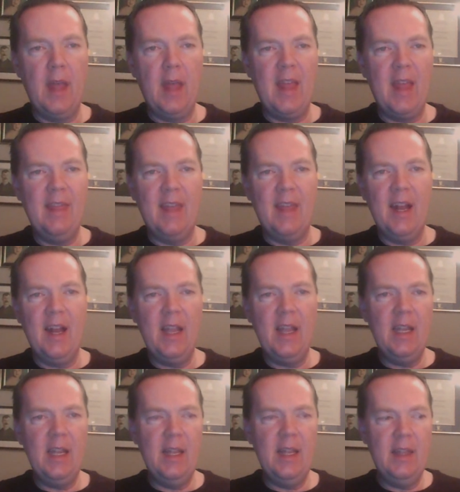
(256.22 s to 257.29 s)
Then I
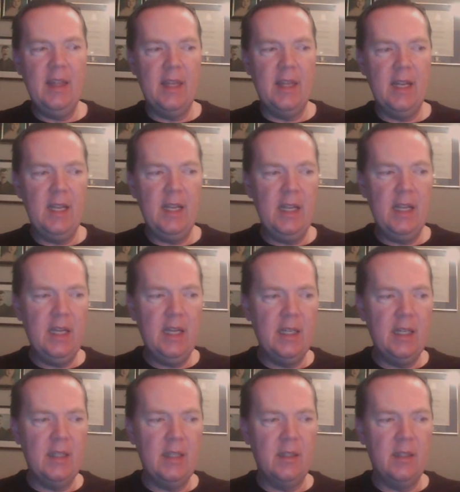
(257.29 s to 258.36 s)

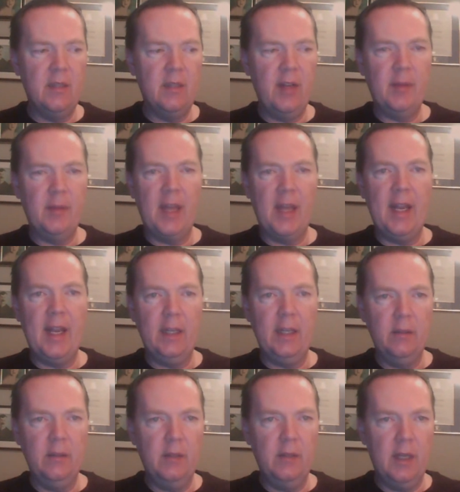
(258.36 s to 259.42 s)
developed a headache.
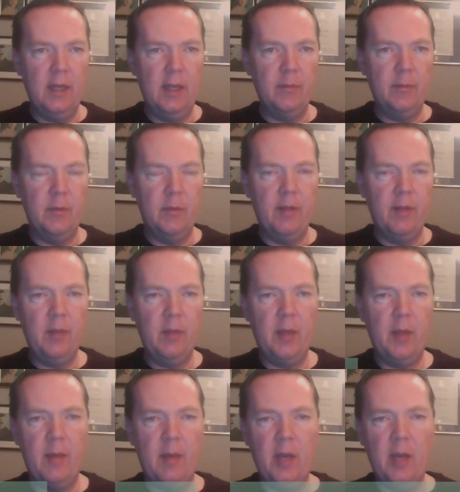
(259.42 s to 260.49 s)
I developed a
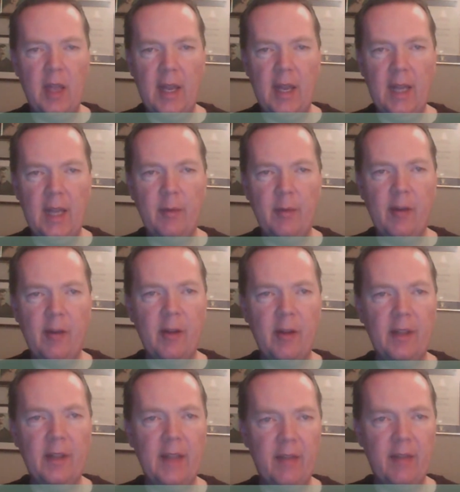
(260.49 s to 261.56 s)
headache at around
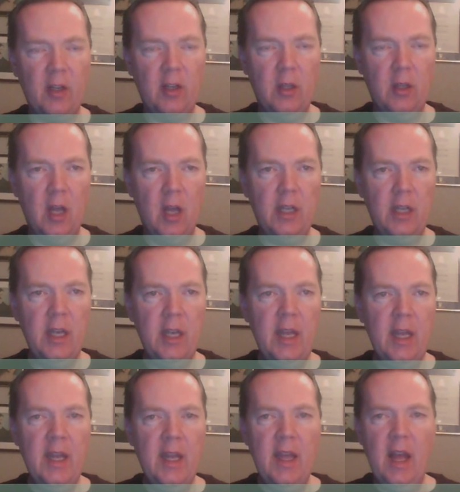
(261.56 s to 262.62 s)
11 o'clock.
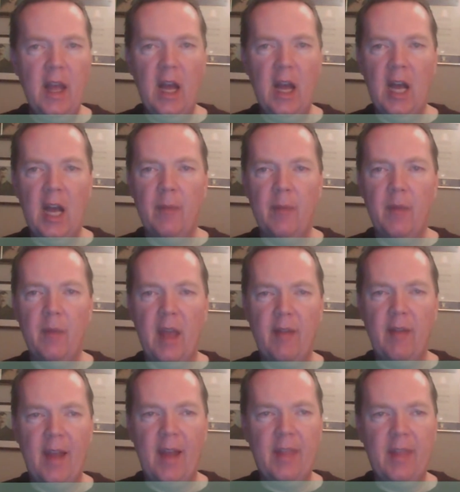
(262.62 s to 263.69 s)
I have
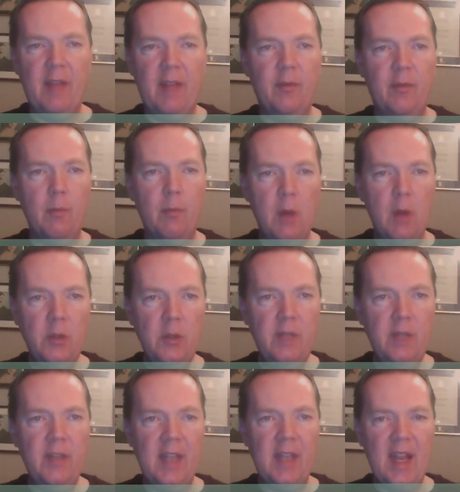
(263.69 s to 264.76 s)
had that for most of the
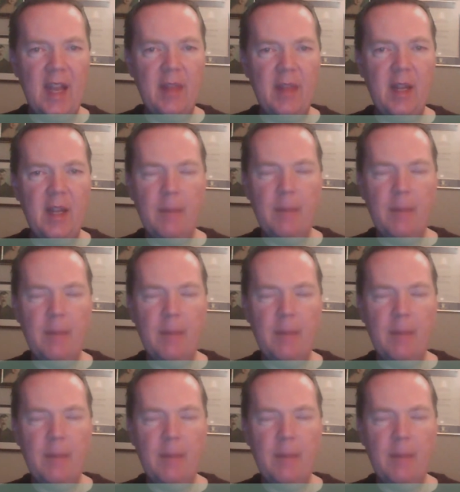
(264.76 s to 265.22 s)
day. I think I